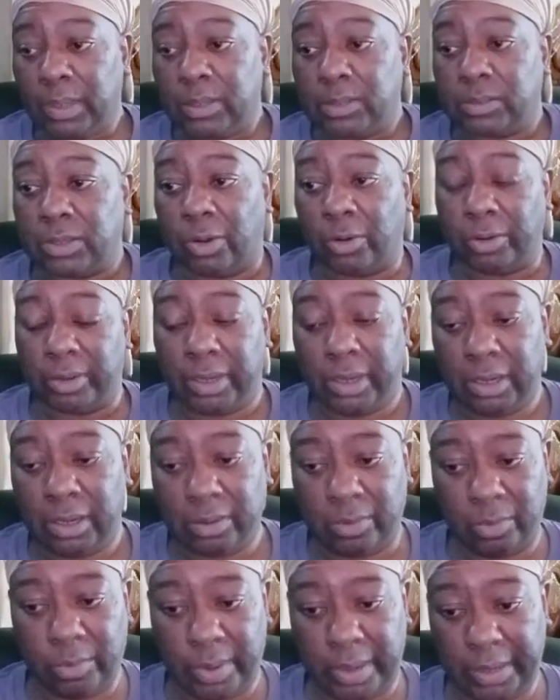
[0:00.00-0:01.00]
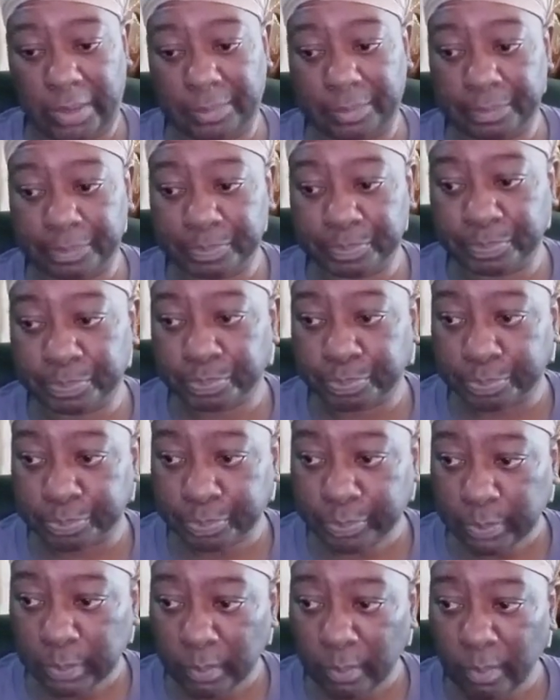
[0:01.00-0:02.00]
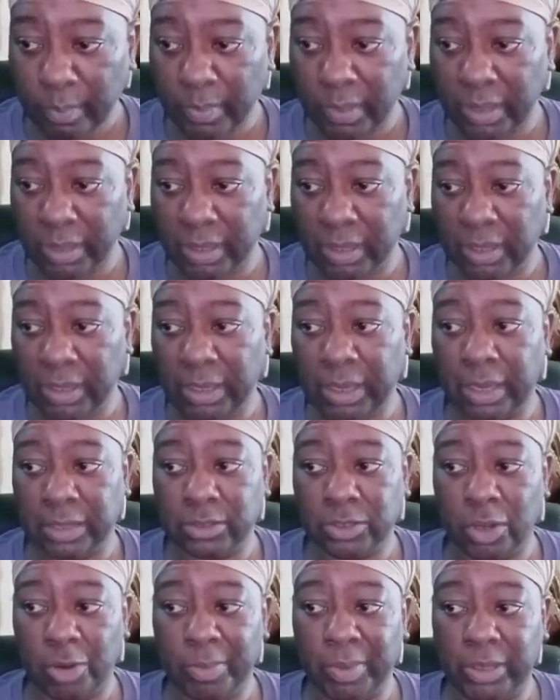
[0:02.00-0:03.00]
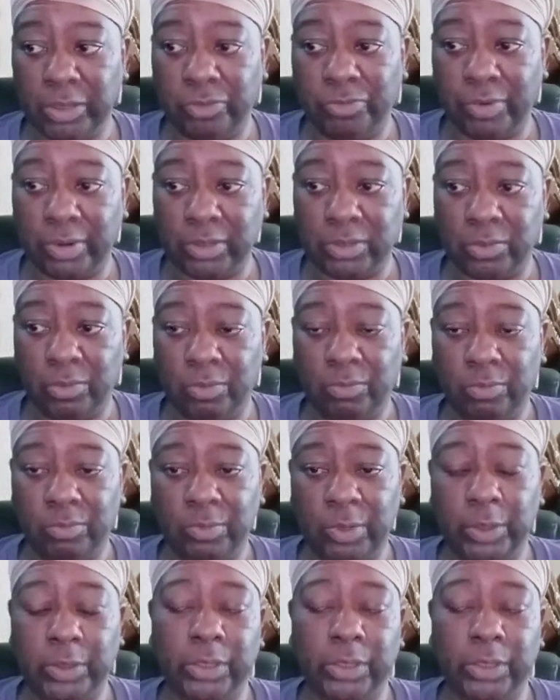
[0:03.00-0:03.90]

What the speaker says: So anyway, he had told me to drink some.